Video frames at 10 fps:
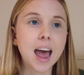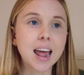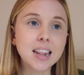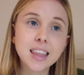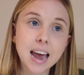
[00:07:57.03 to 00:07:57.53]

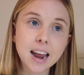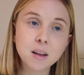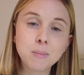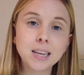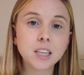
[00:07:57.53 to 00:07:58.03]
And
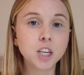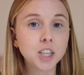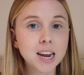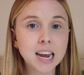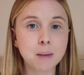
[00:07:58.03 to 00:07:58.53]
then
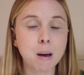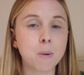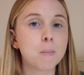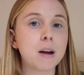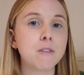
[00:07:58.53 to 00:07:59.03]
BCG came
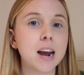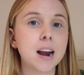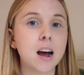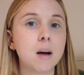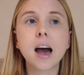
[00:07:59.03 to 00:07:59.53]
up on my
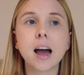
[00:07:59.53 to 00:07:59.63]
radar.